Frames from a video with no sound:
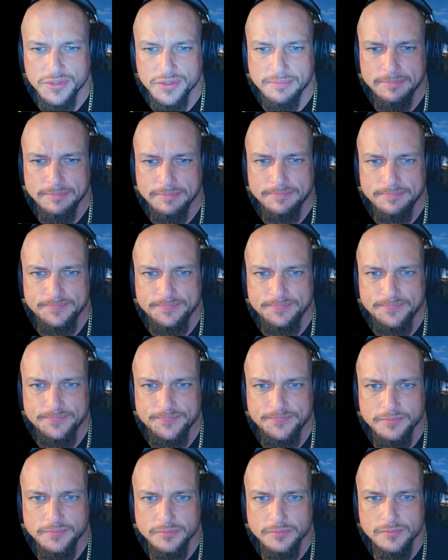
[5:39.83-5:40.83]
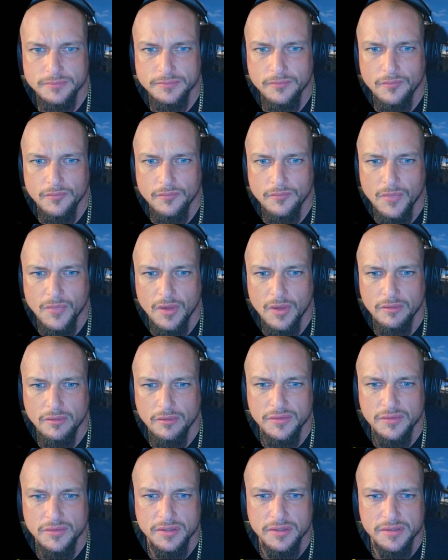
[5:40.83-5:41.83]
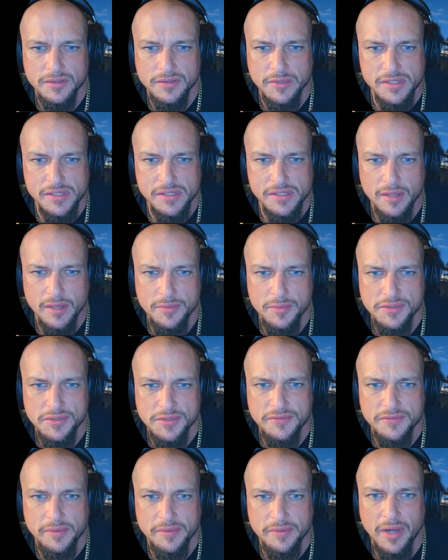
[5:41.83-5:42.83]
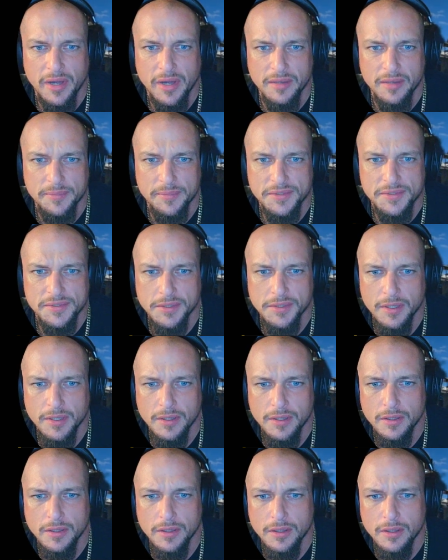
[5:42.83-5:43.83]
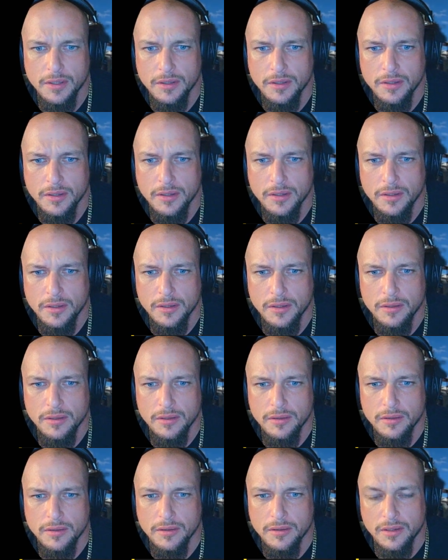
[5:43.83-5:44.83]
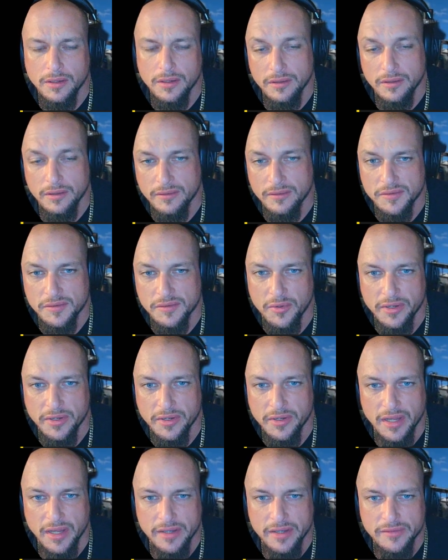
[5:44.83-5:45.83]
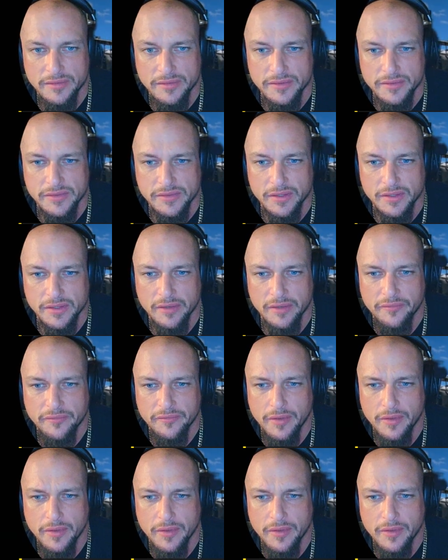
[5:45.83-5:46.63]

You can see some examples of the pipes, and it's pretty nasty stuff.